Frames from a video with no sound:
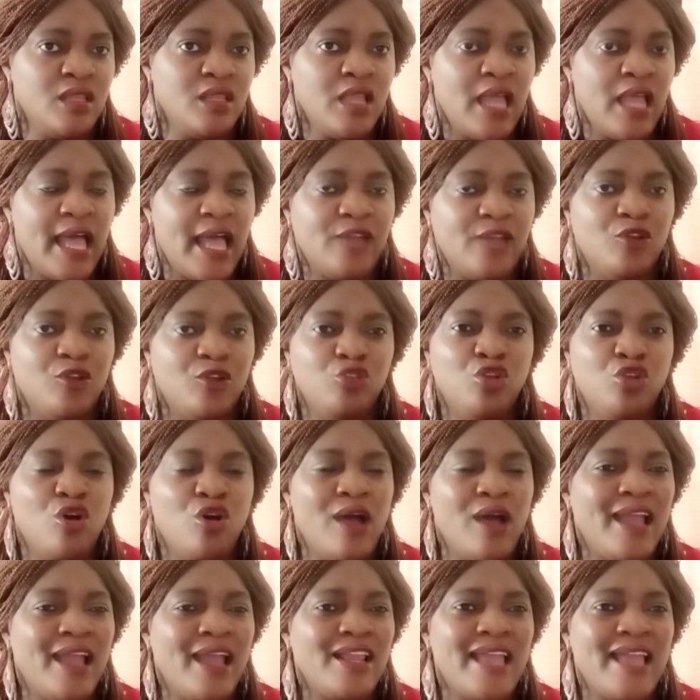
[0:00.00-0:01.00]
I don't know.
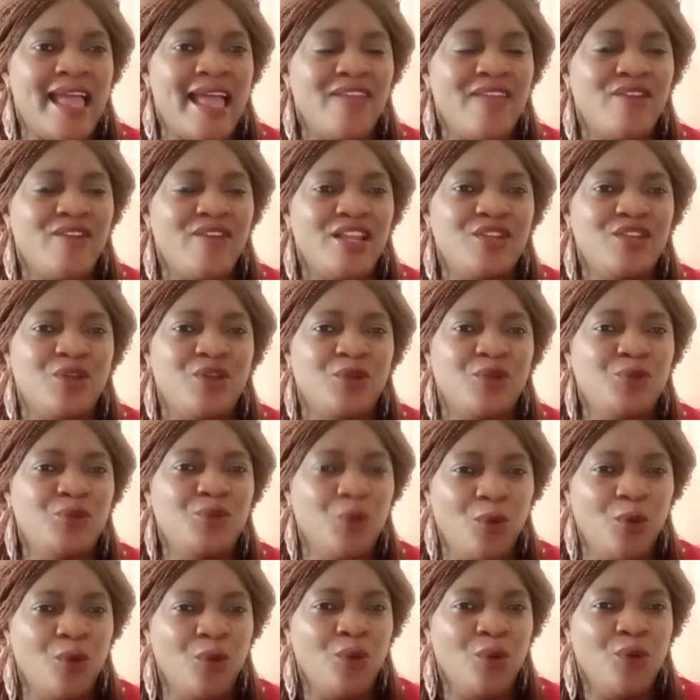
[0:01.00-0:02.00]
I really don't
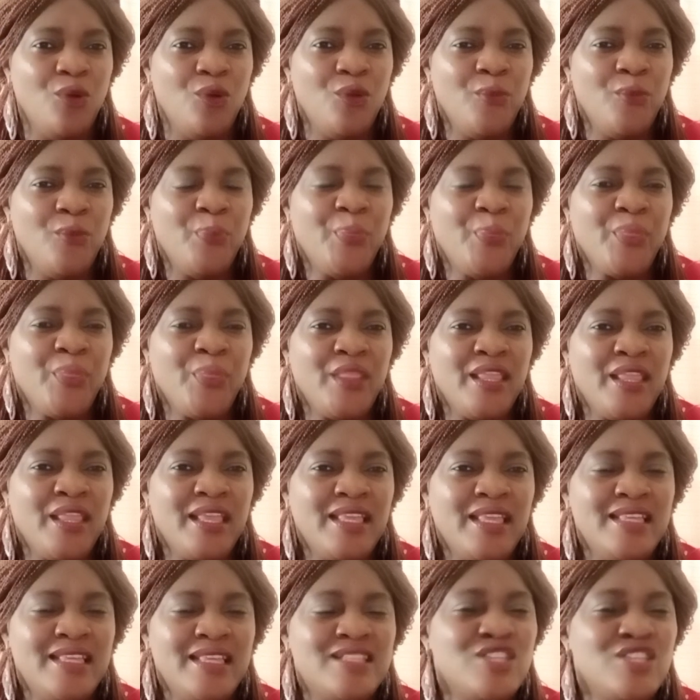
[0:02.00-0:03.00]
know.
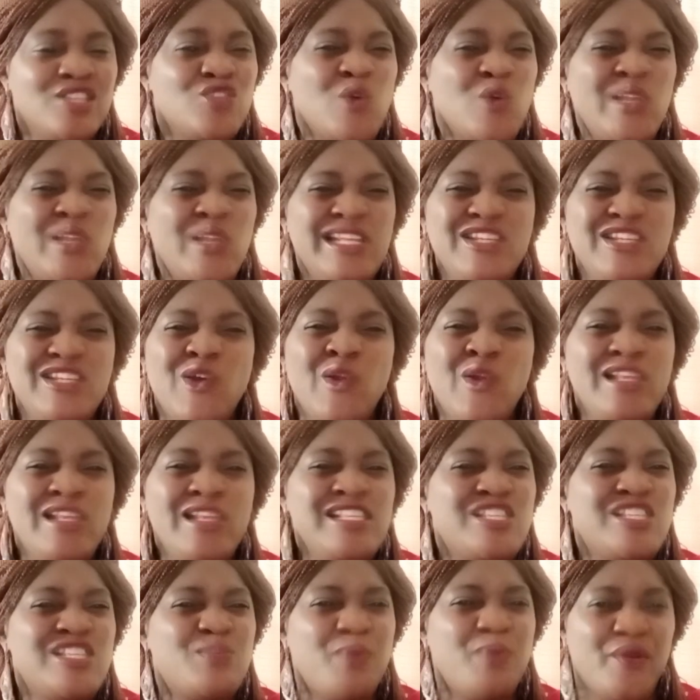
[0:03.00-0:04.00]
It is only the Holy
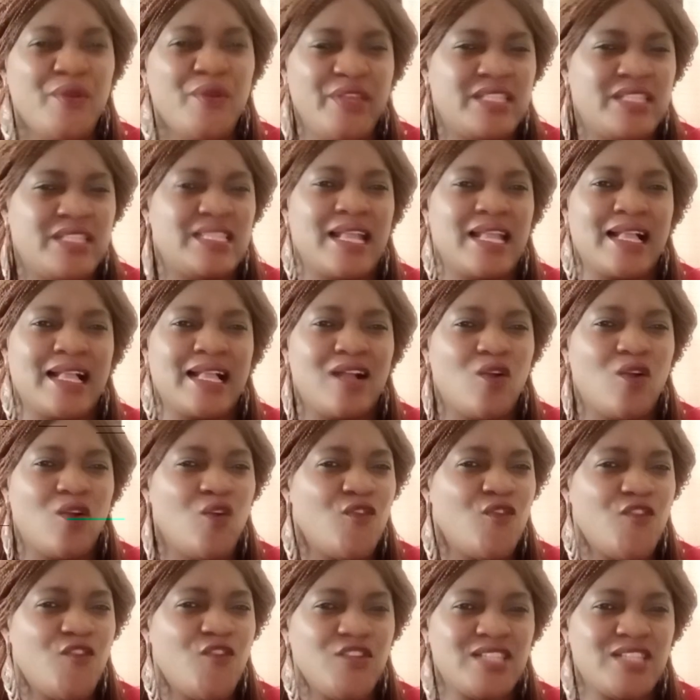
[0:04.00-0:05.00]
Spirit that can
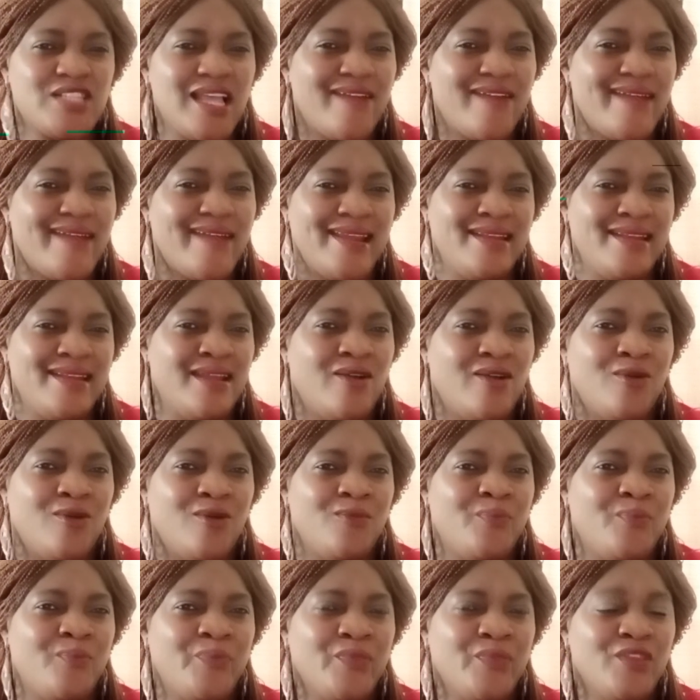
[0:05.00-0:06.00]
comfort her right now.
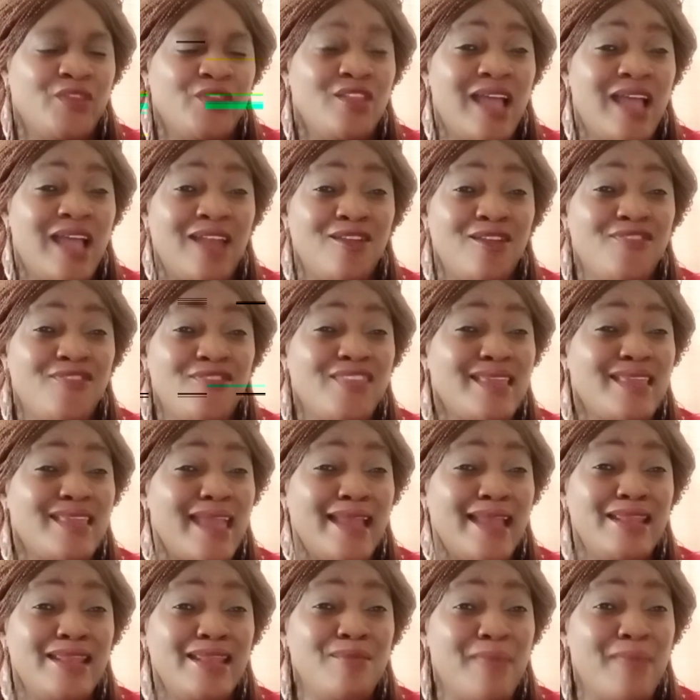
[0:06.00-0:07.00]
I don't think
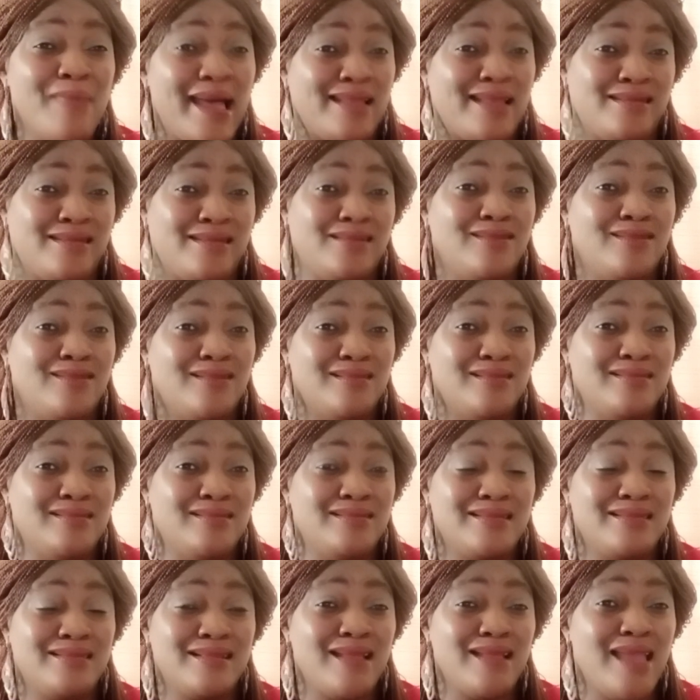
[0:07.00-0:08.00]
any man,
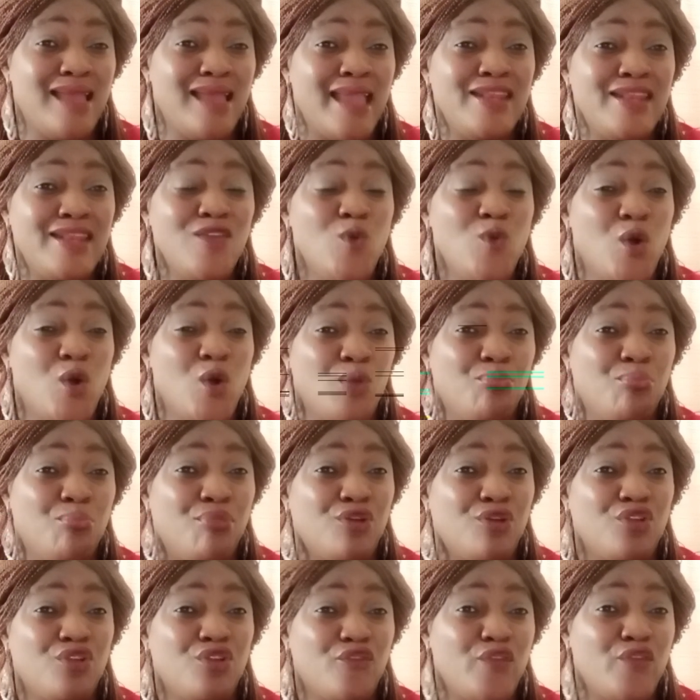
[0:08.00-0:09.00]
anyone
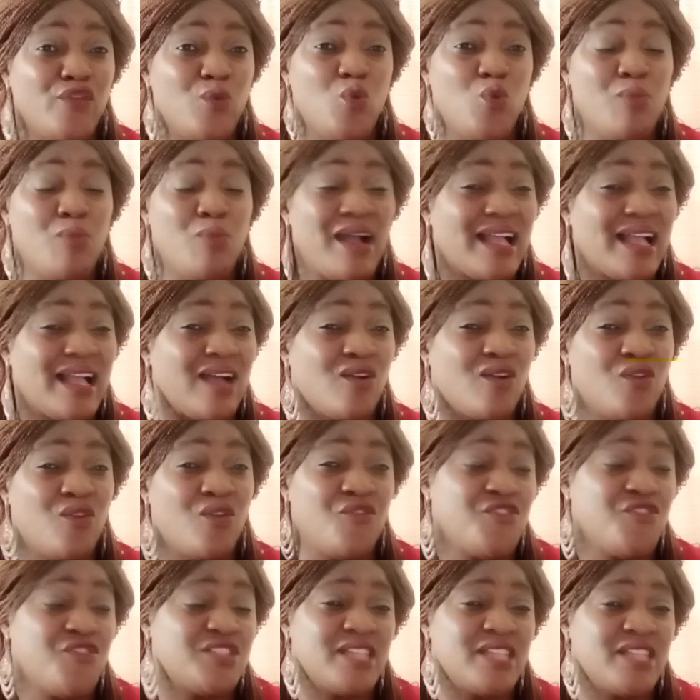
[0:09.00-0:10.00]
born of a woman can
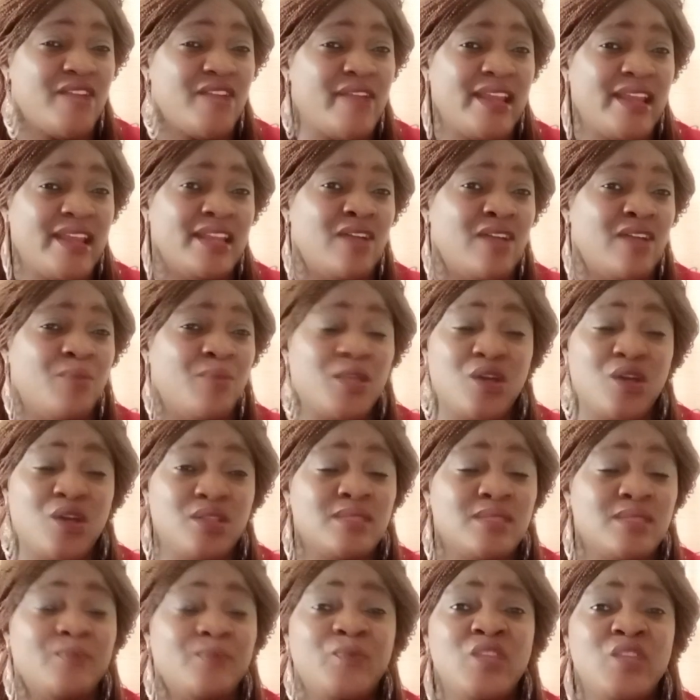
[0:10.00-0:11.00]
comfort her right now,
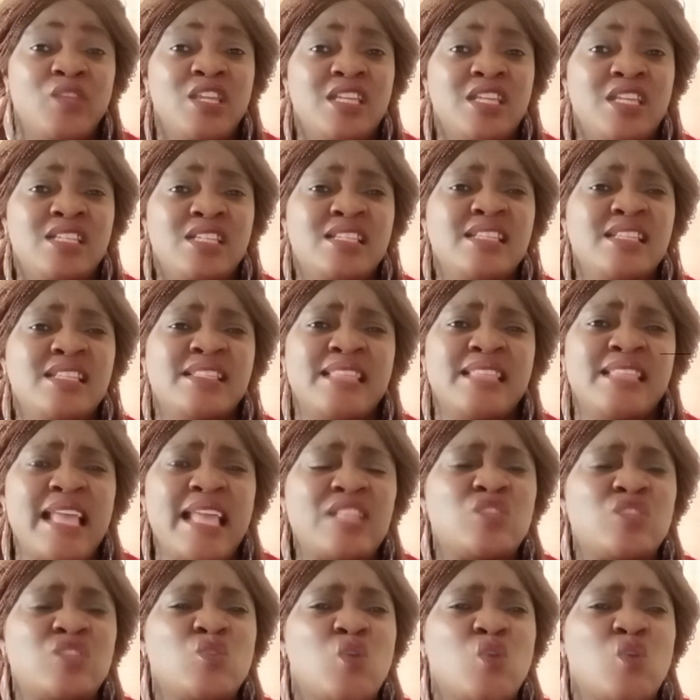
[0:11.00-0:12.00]
because she's
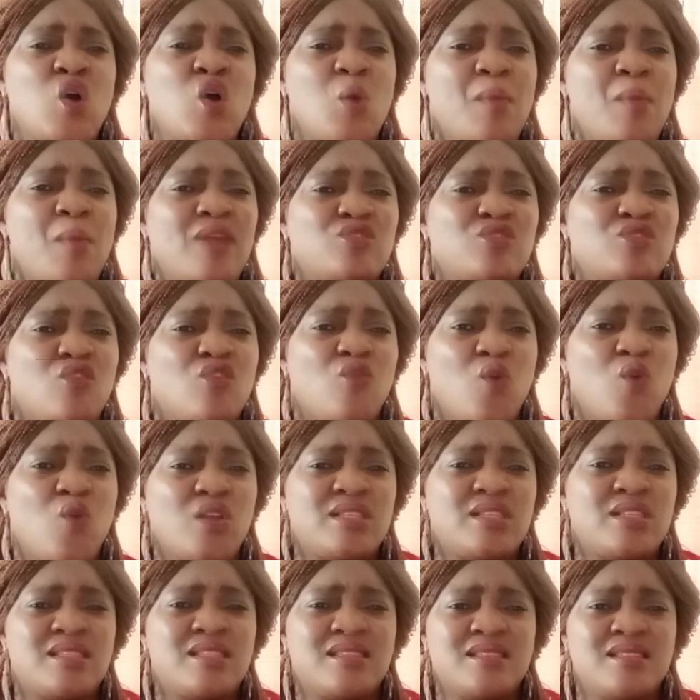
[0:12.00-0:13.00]
yet to come out of
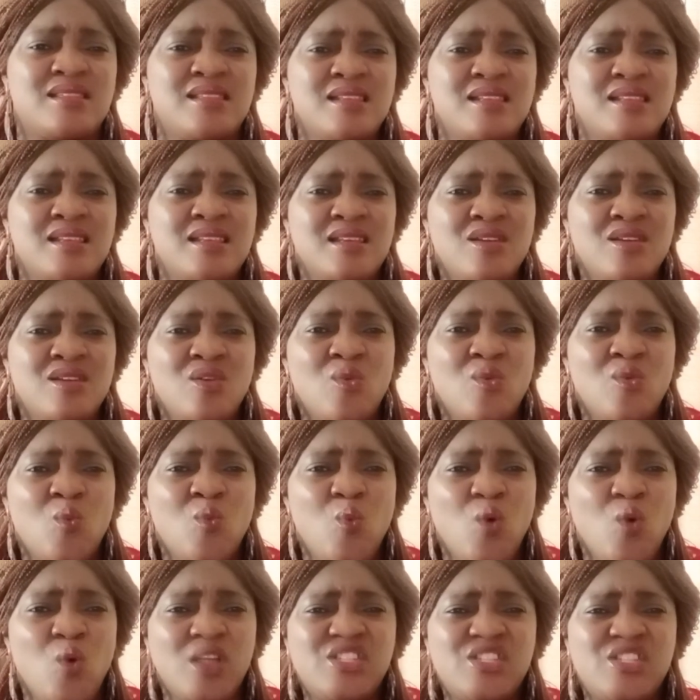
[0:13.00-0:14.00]

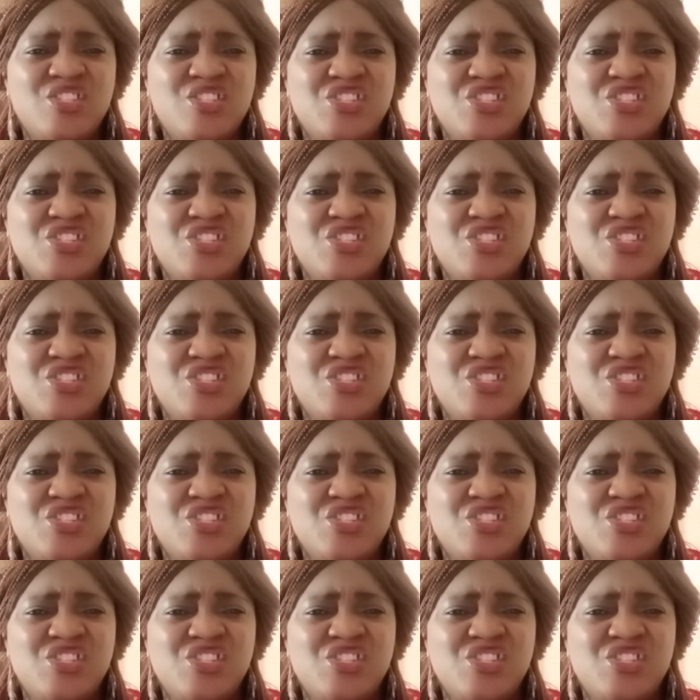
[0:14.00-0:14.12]
what